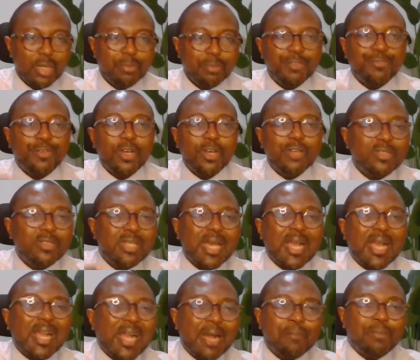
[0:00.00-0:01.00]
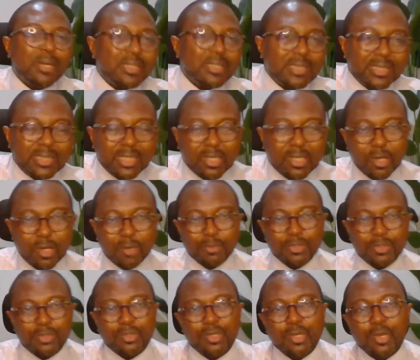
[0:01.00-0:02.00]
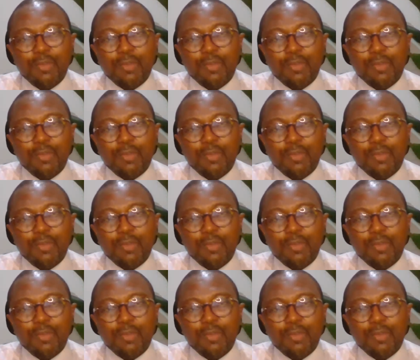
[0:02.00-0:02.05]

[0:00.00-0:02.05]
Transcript: before even that capacity comes.